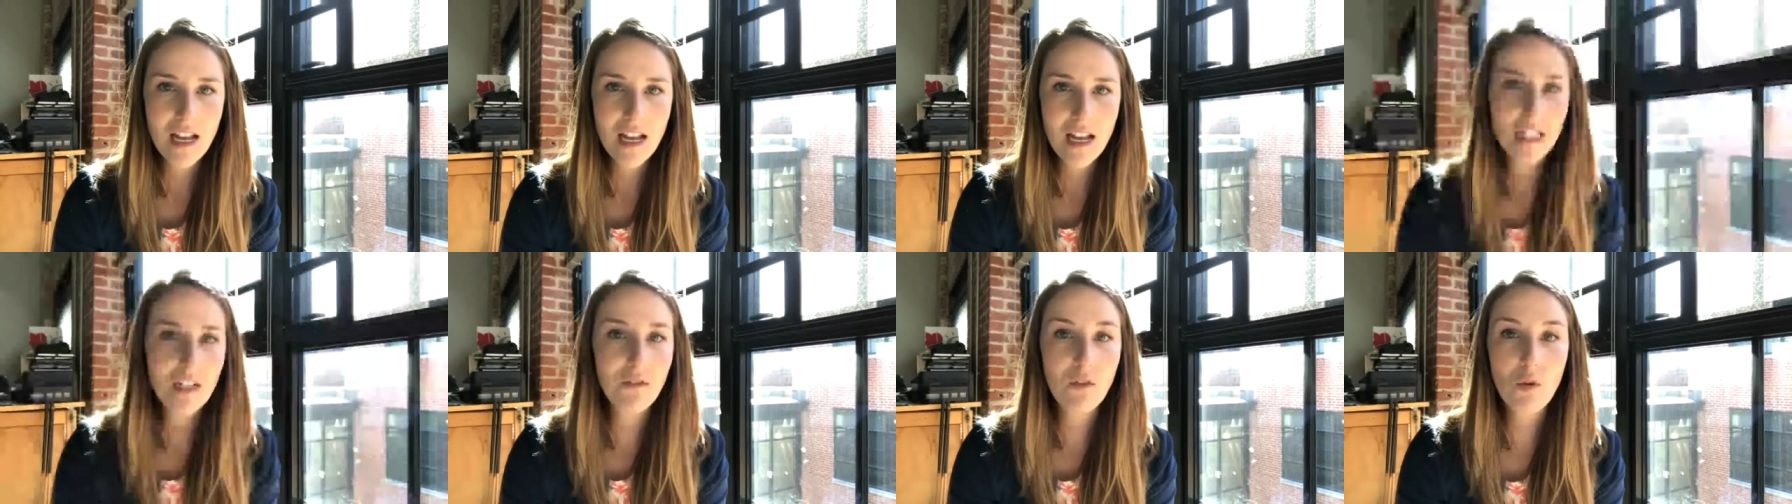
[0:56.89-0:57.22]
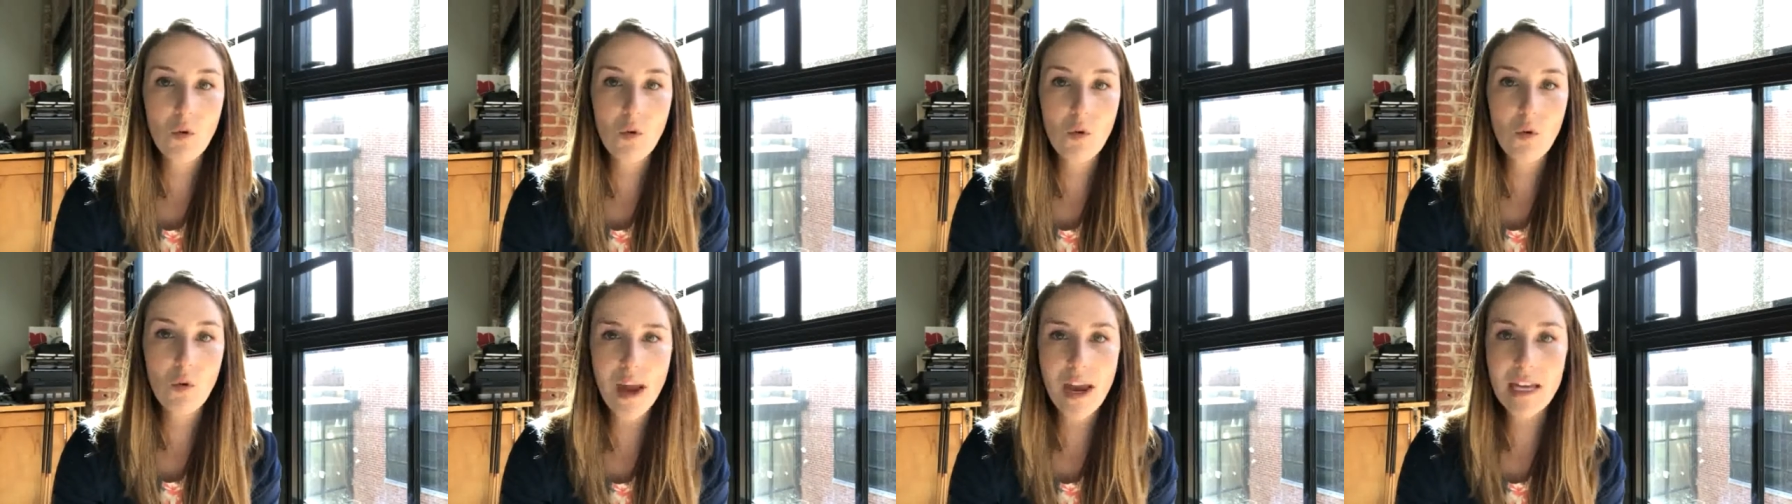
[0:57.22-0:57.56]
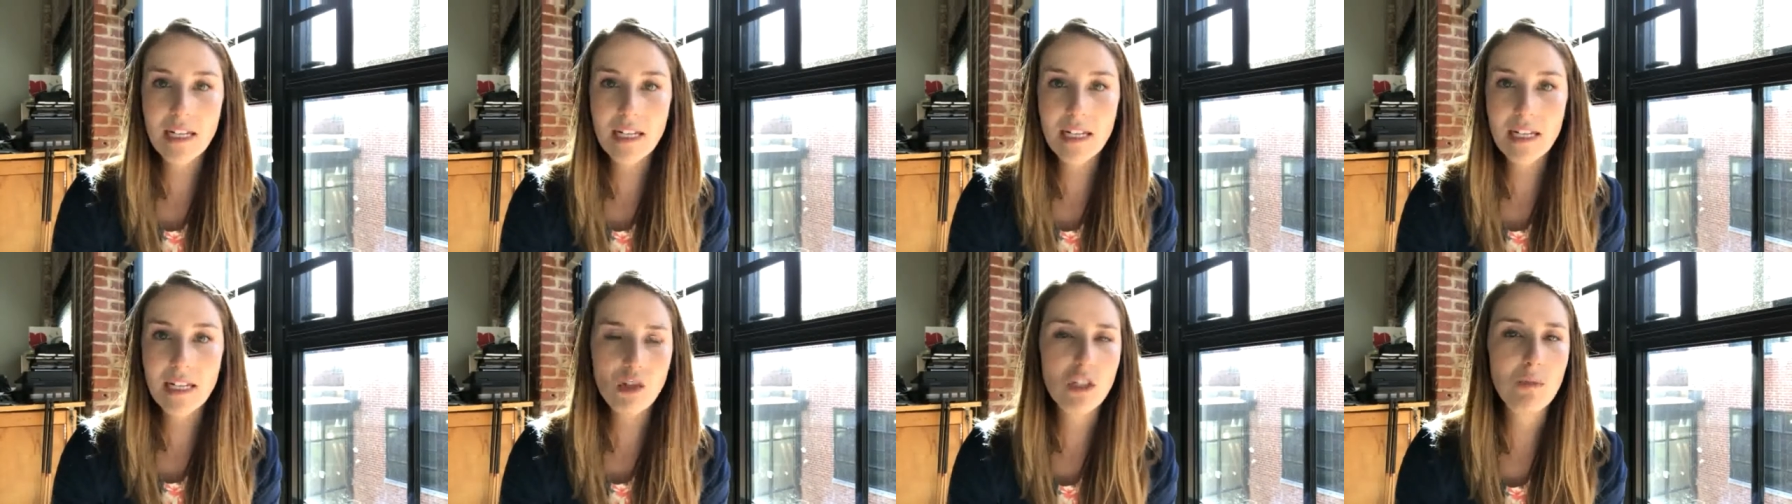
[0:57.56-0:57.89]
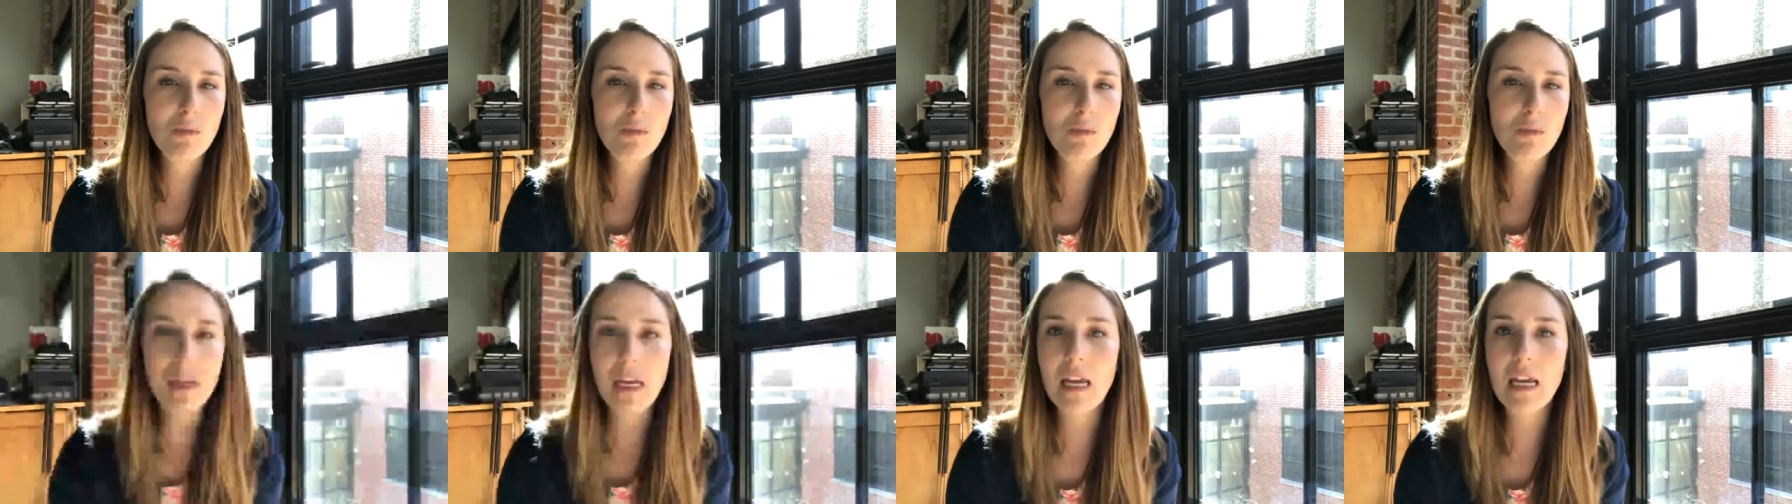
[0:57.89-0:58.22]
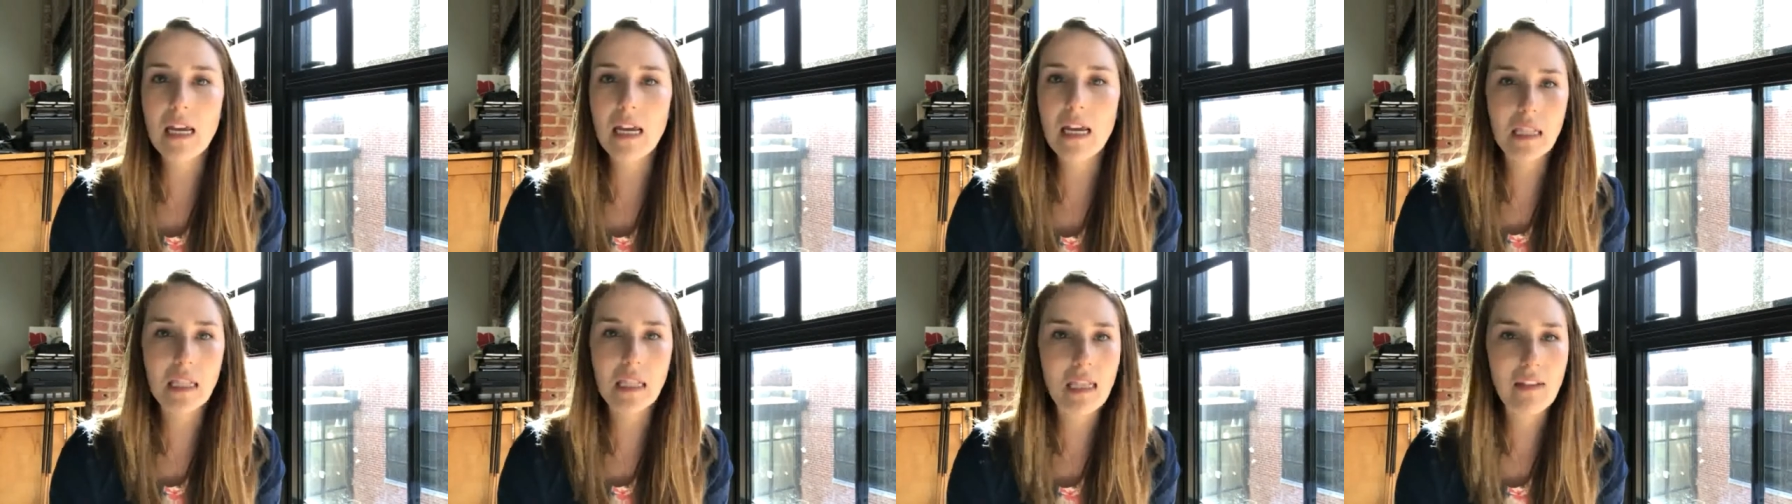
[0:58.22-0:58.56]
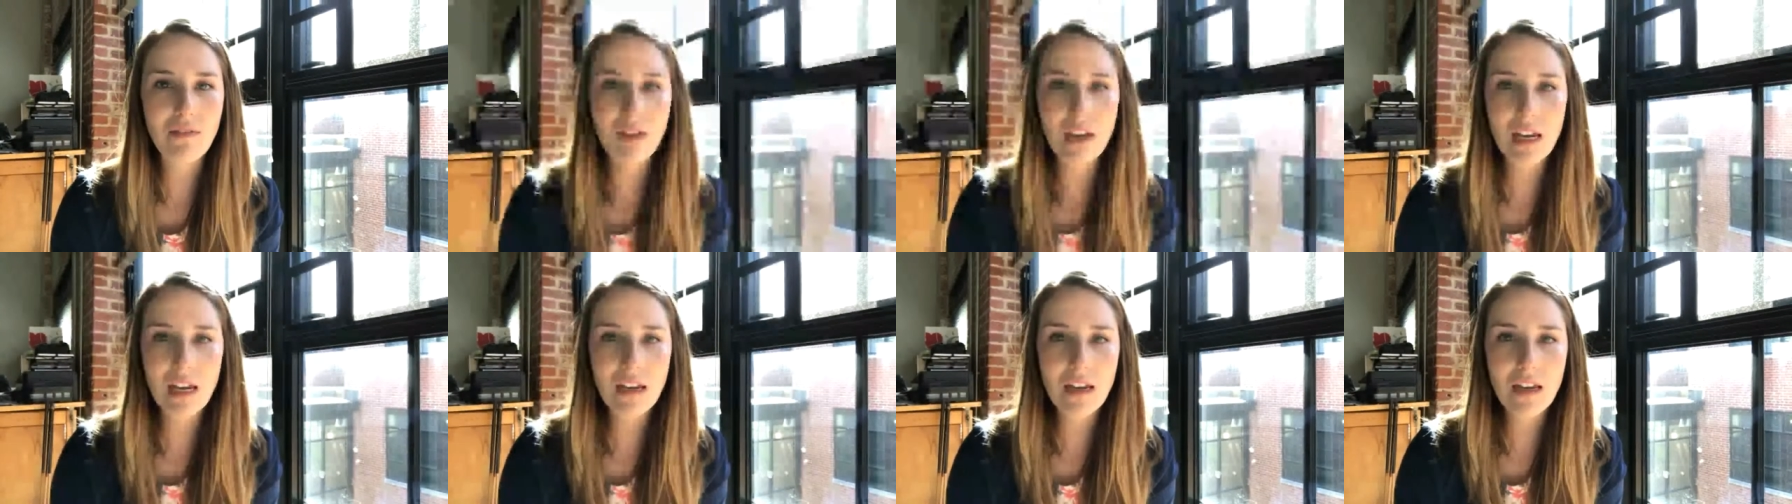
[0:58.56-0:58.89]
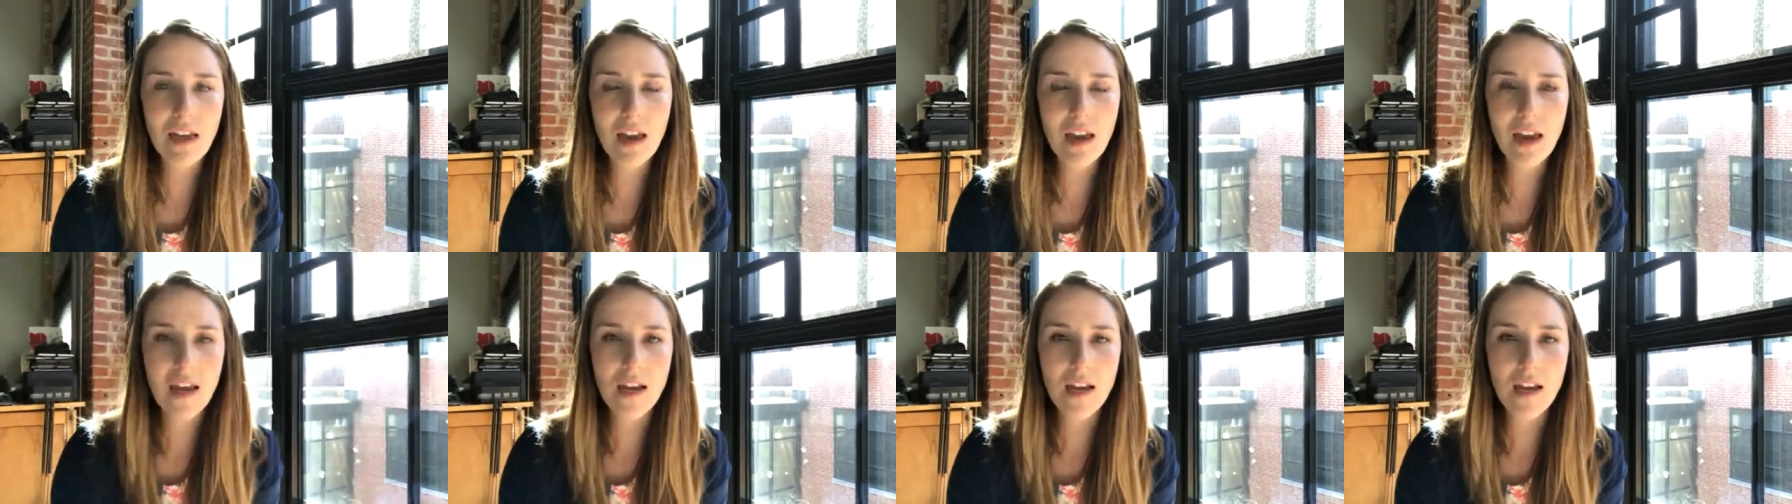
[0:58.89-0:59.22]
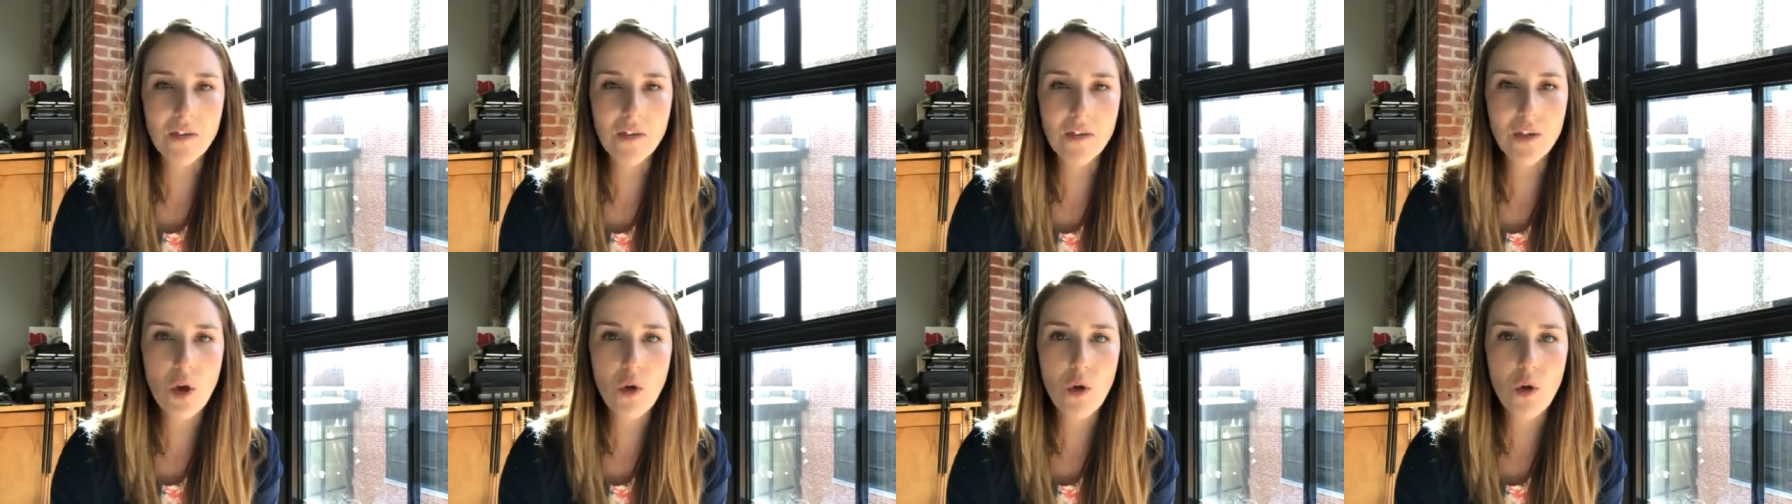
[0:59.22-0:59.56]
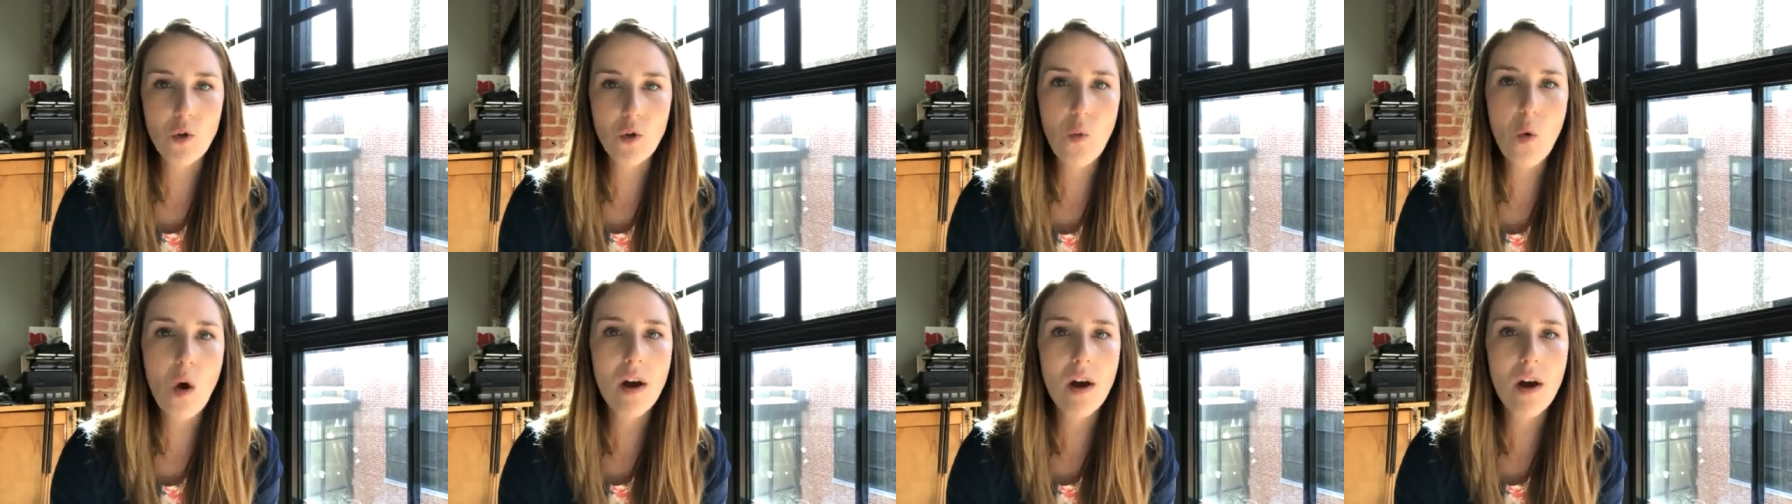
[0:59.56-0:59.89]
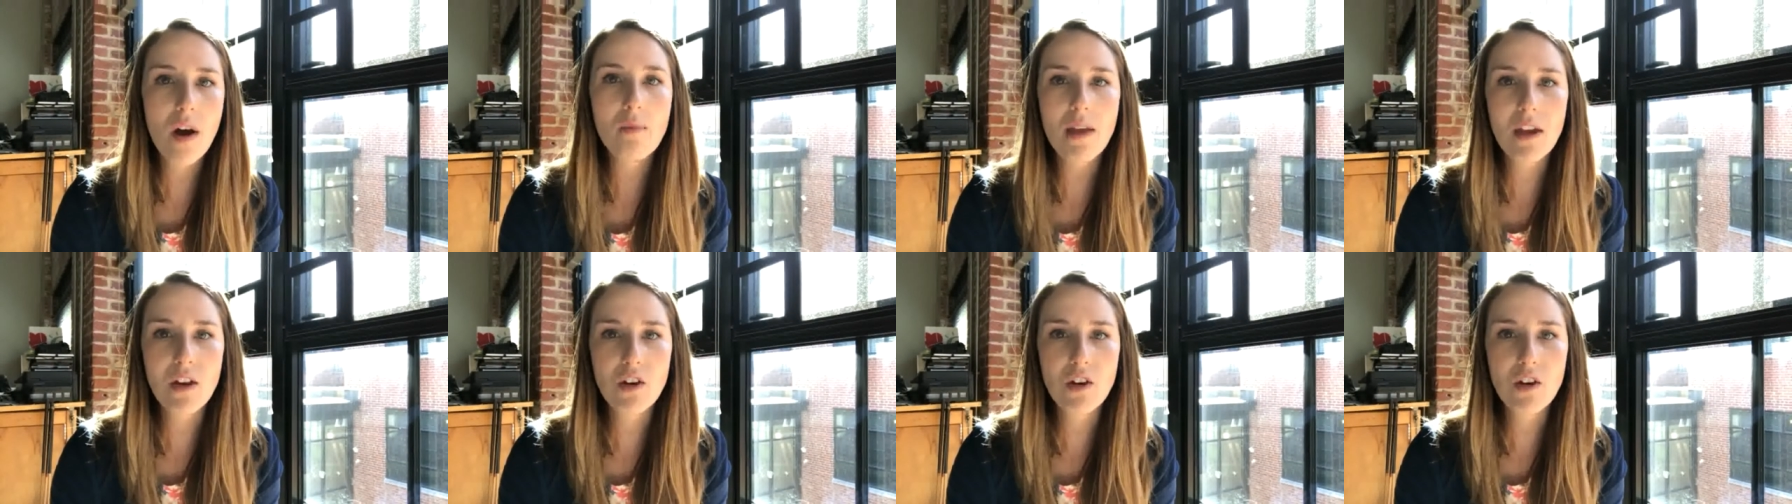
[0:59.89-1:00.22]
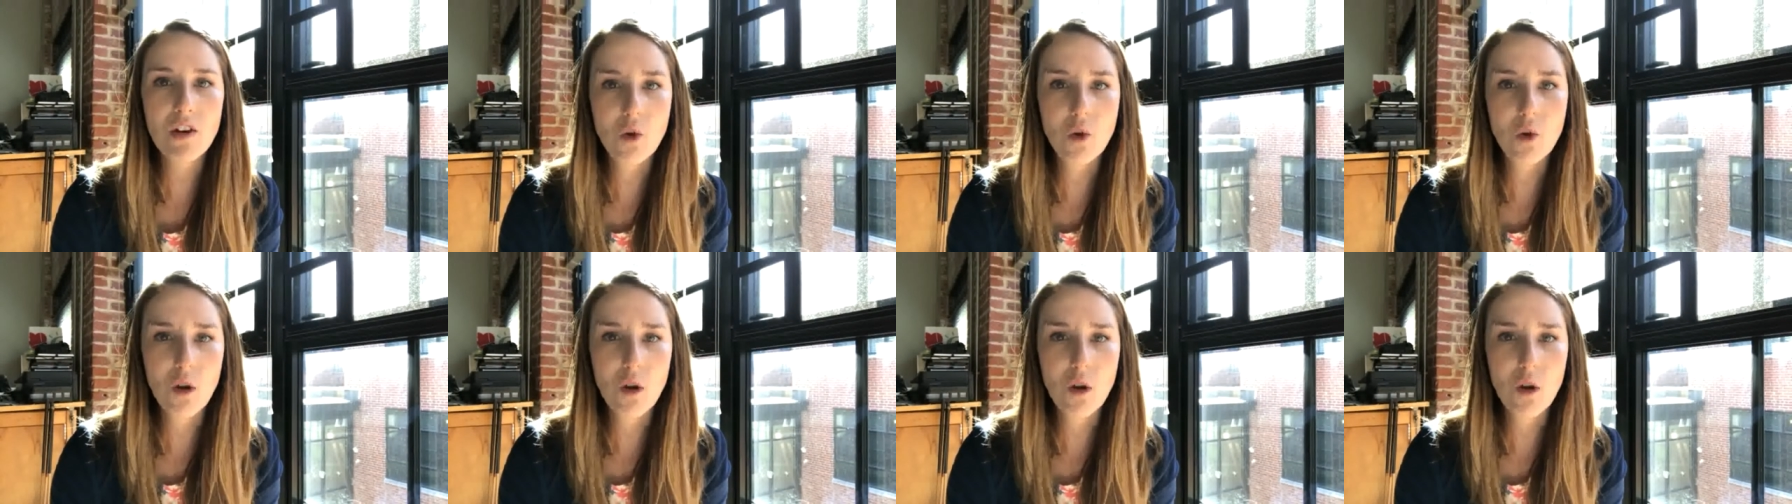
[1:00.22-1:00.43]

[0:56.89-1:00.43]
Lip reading: different ways of just being and living, and so you want to make sure